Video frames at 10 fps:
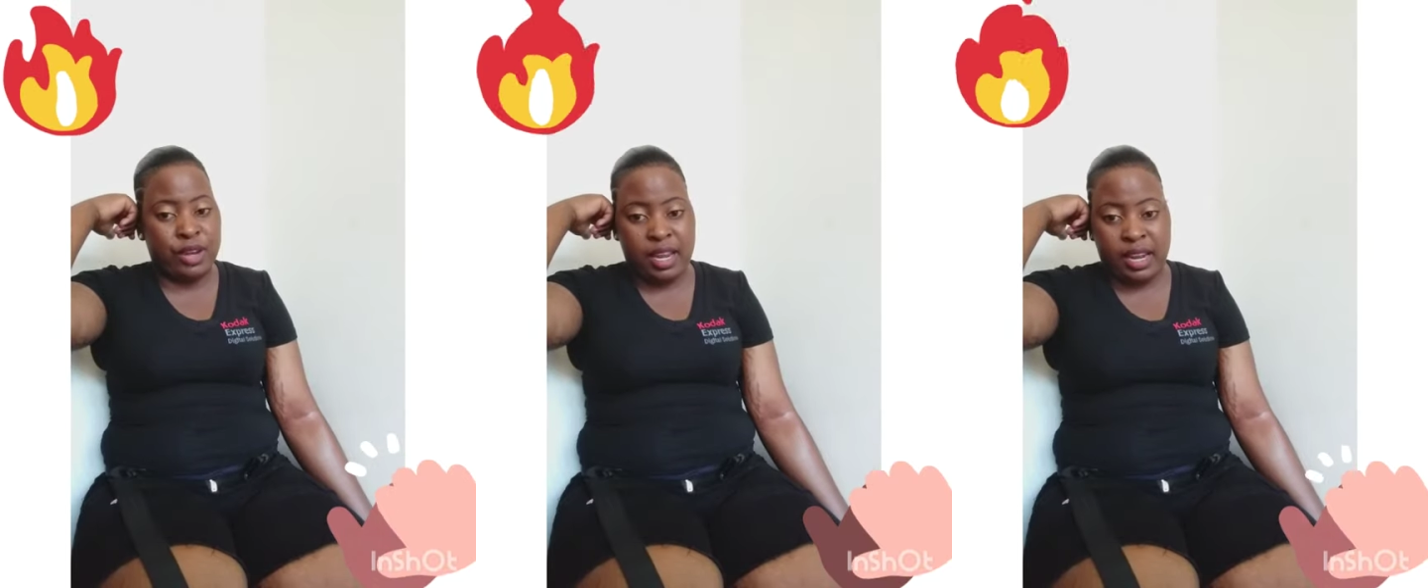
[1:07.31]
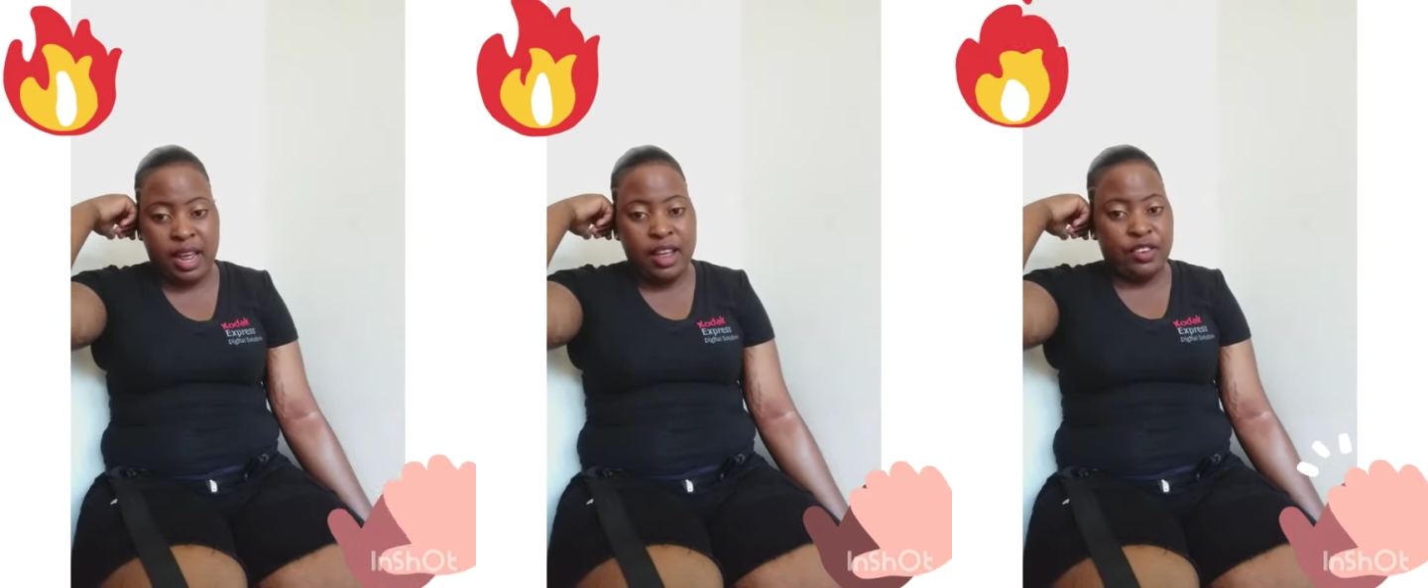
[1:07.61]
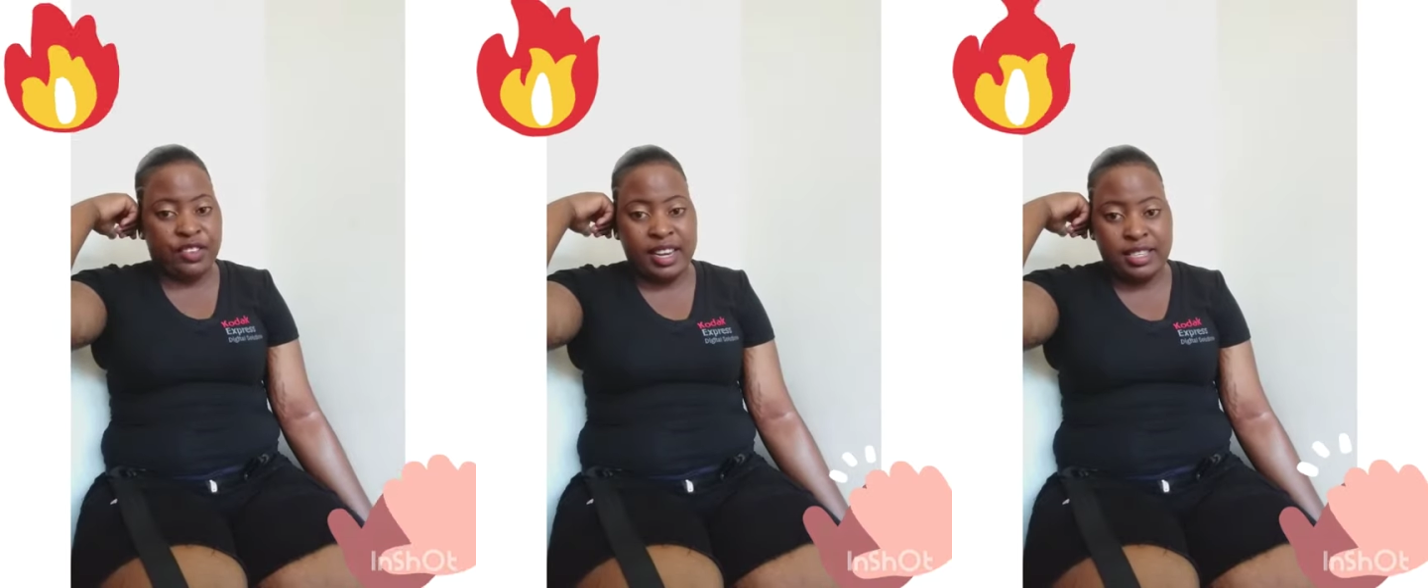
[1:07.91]
darika
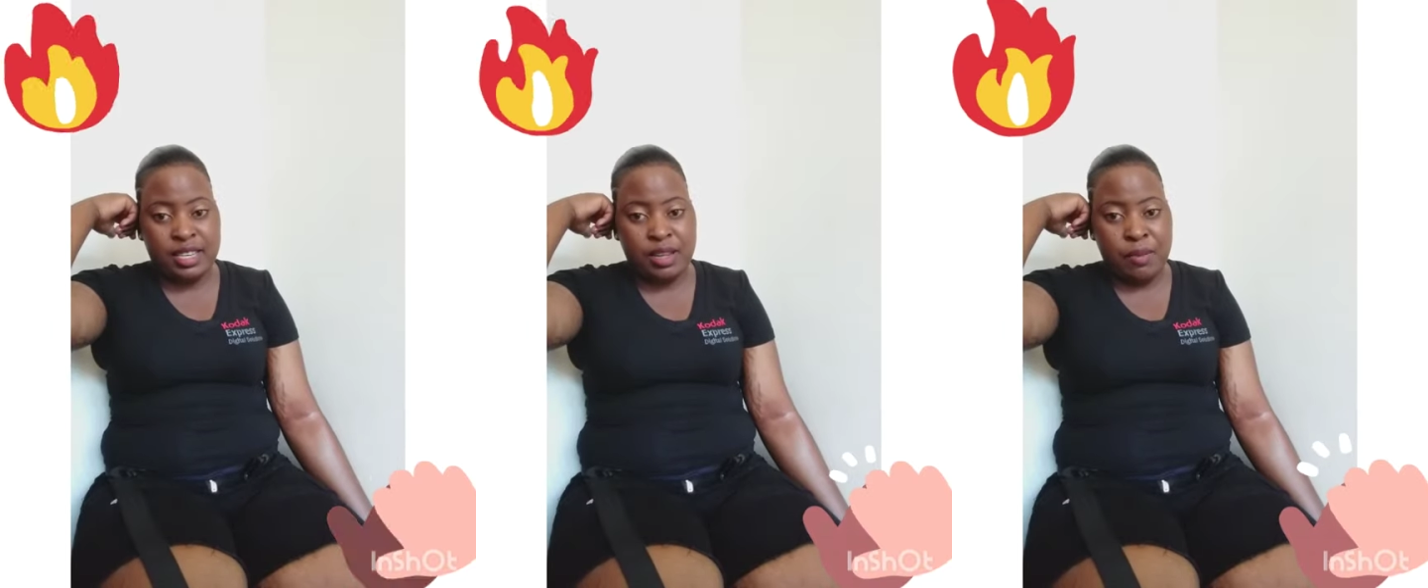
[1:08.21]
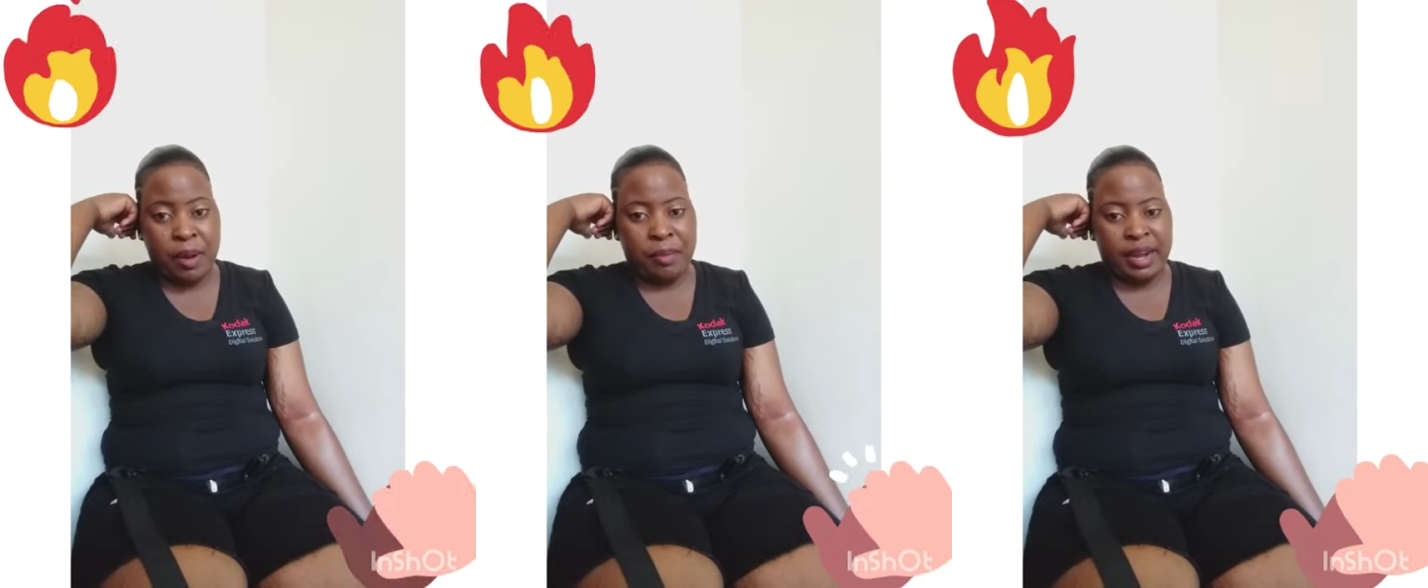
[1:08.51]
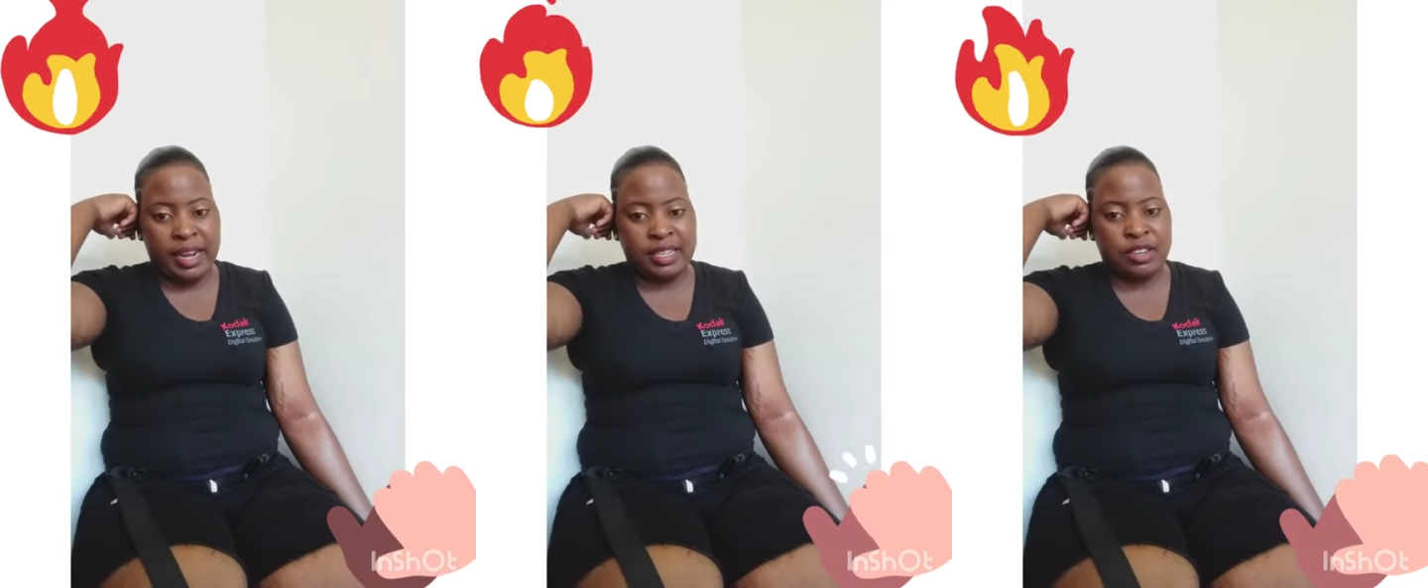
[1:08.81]
jandiri
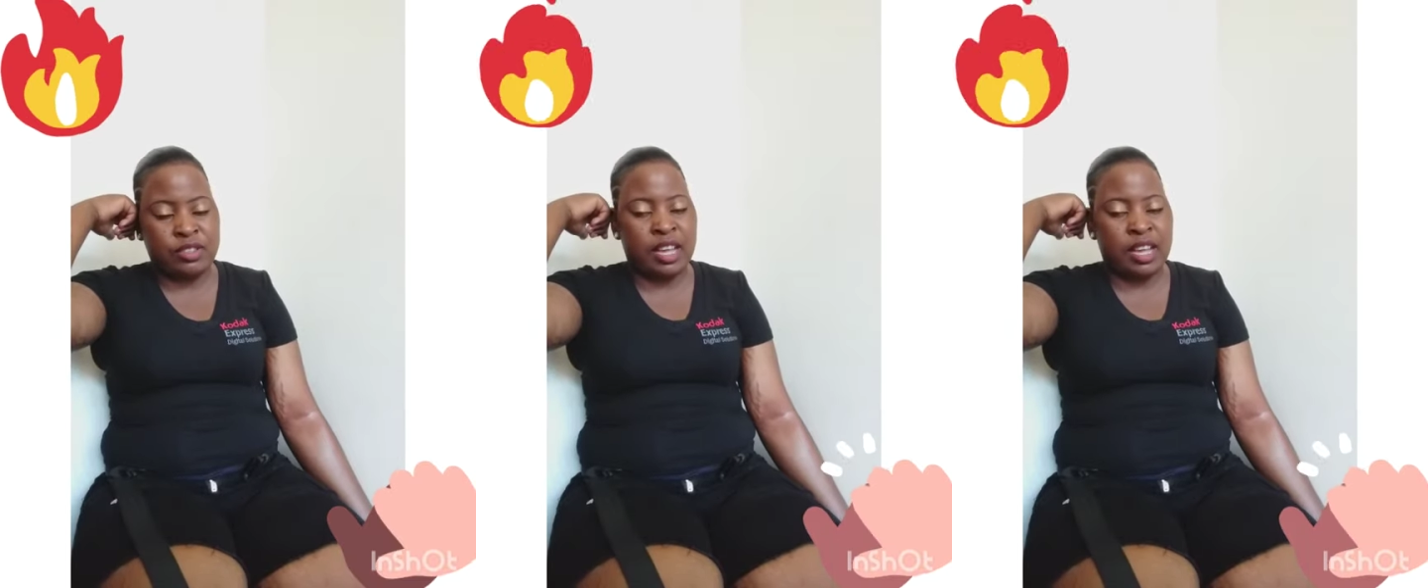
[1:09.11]
ipapa right now.